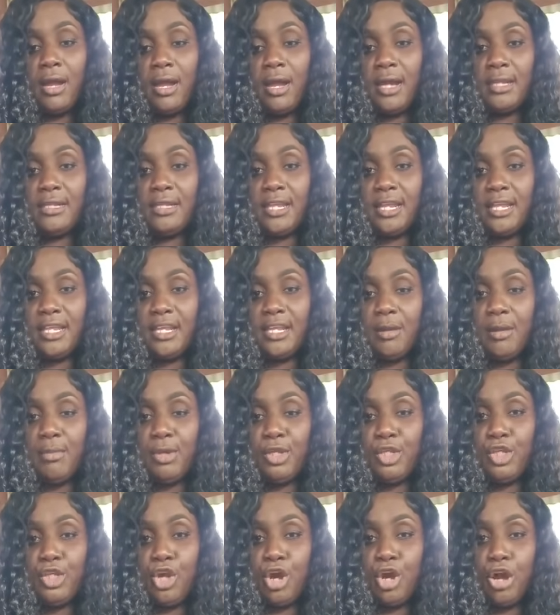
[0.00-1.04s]
And head on my
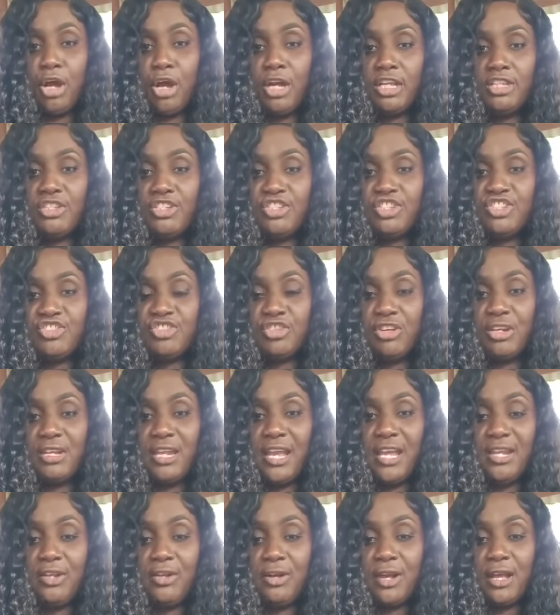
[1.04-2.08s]
yards. I
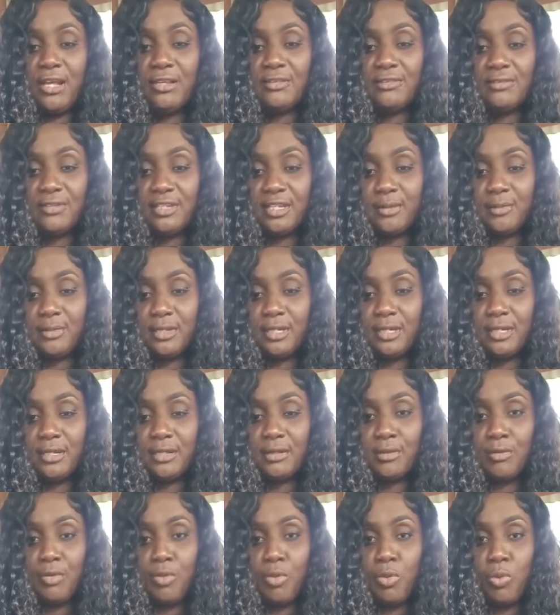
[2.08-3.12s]
lie down and sleep
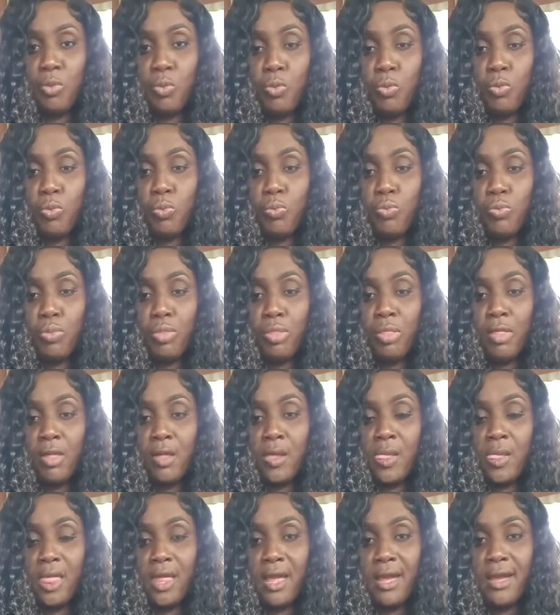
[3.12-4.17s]
little.
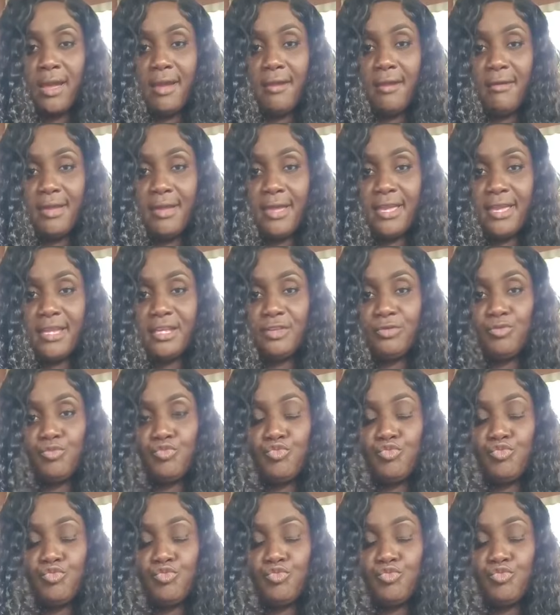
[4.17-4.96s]
Alright?